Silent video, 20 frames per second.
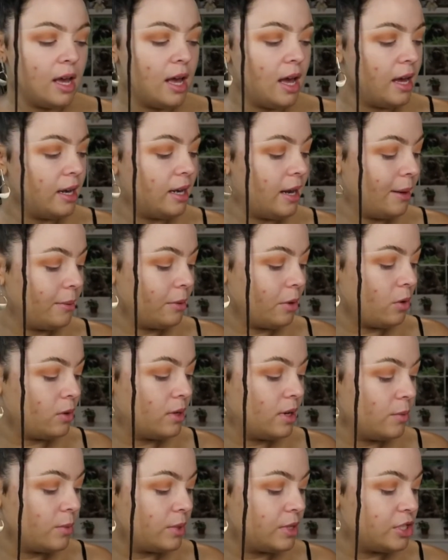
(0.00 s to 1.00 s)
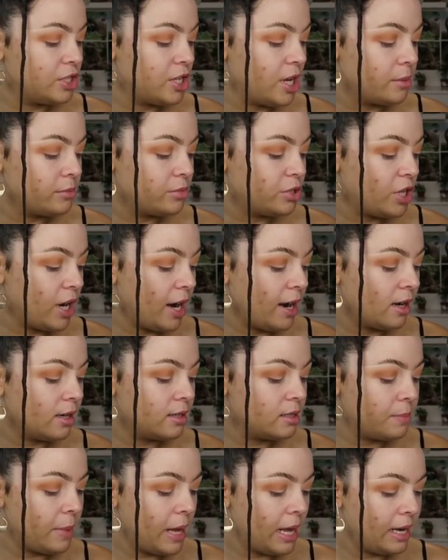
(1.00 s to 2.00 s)
And then I'm going in with the James
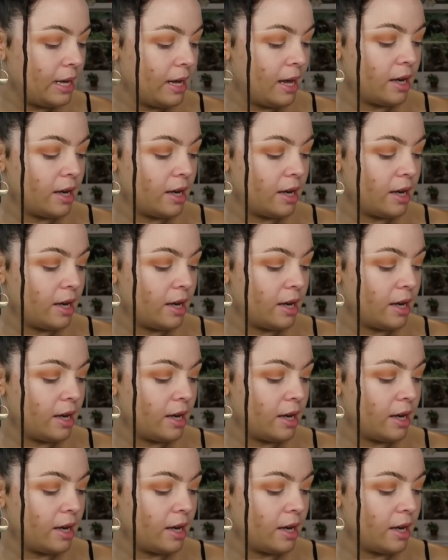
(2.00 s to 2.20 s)
Charles palette,